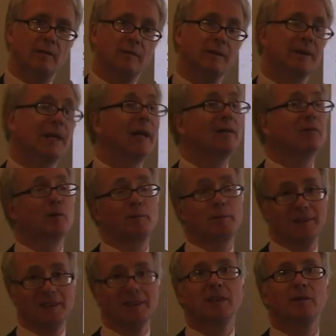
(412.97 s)
This
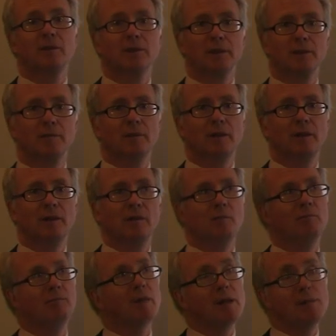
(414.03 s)
anthropocentrism
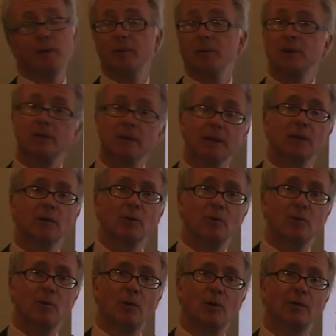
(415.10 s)
maybe was critical
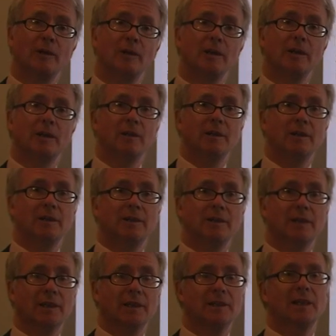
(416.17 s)
for the
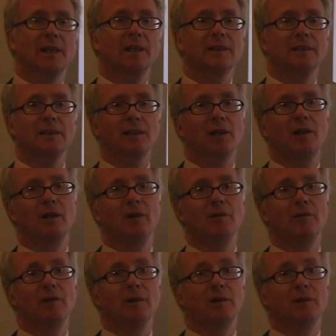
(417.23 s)
success
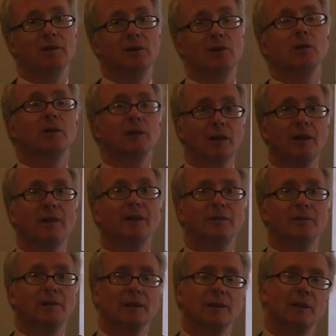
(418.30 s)
of
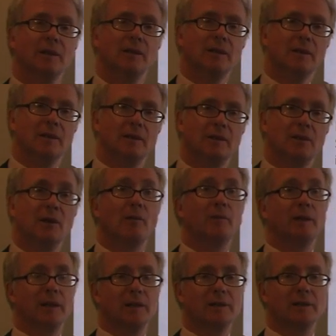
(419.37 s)
short-lived
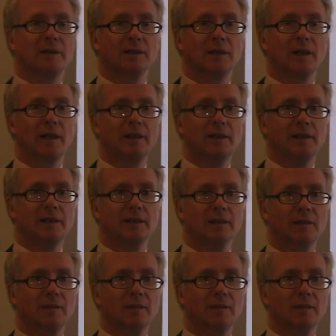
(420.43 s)
dominant societies,